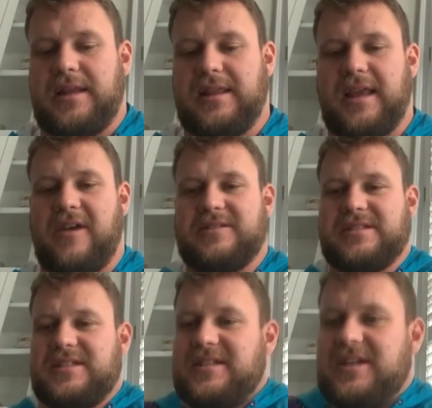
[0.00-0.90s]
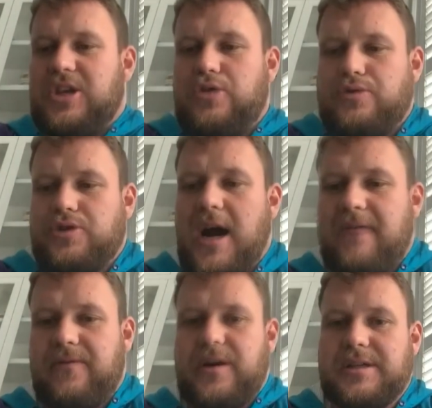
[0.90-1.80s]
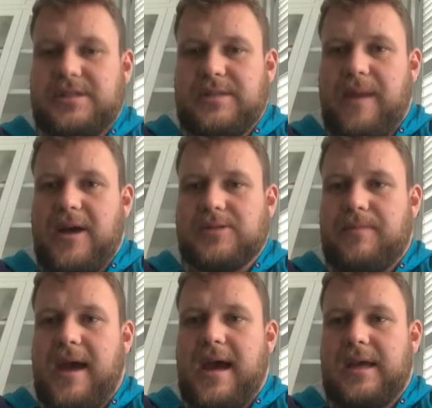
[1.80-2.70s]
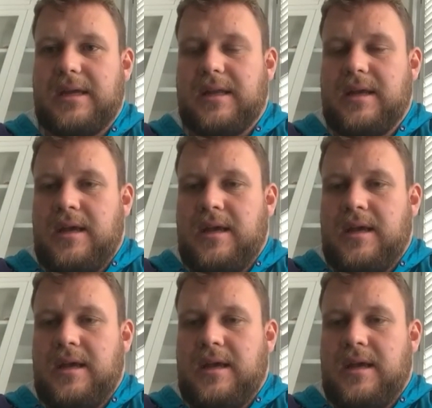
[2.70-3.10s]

I think that was a huge drive for us to bounce back and